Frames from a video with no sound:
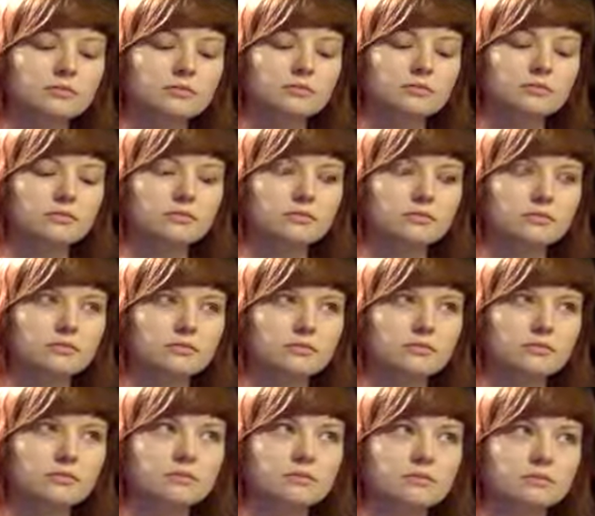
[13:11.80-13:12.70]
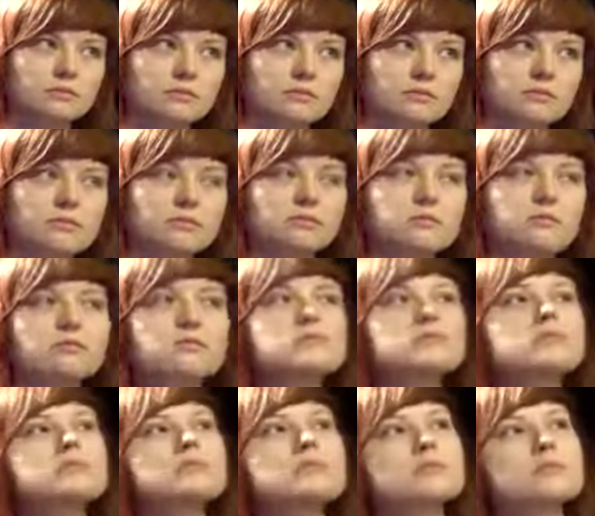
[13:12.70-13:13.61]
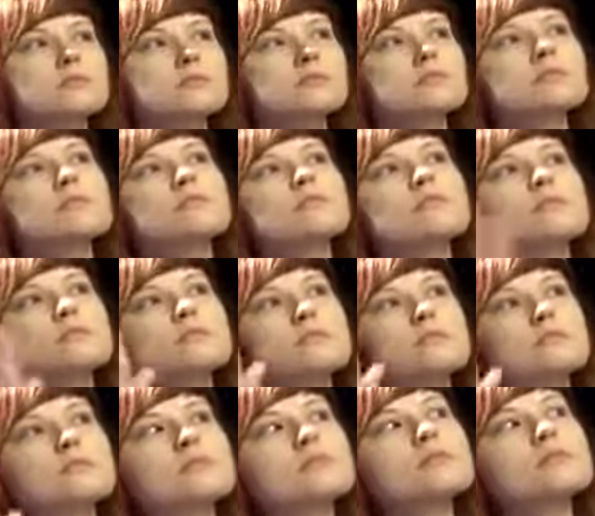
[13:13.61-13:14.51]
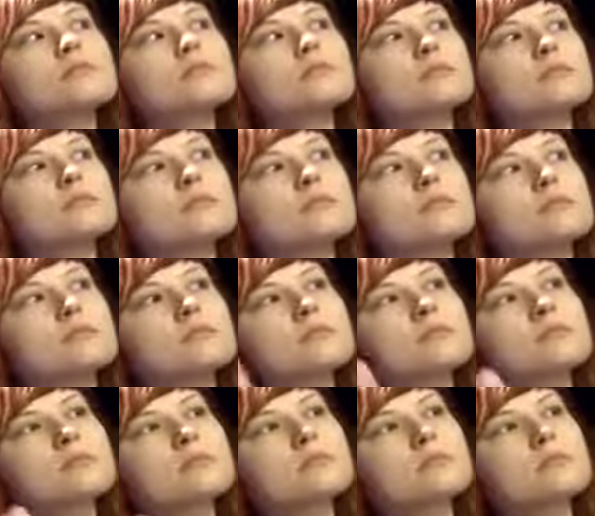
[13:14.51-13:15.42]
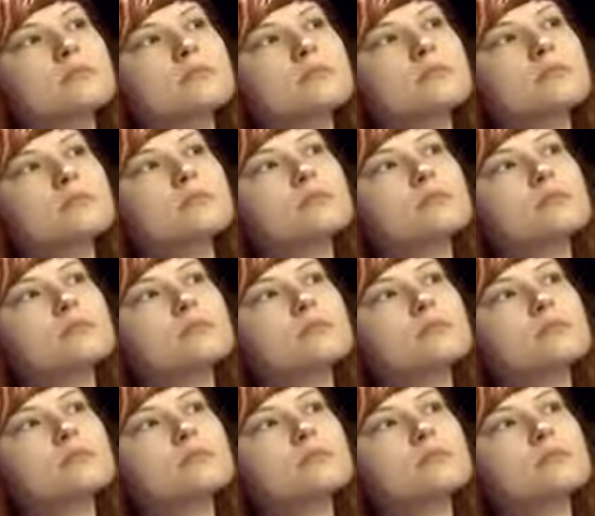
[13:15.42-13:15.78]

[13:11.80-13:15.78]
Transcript: No words are spoken by the person on screen.